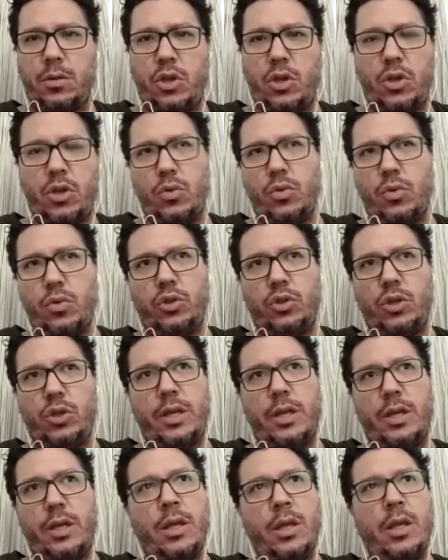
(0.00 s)

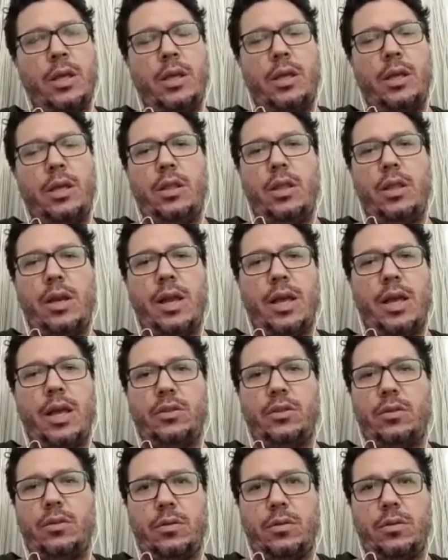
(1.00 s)
hugely in the last,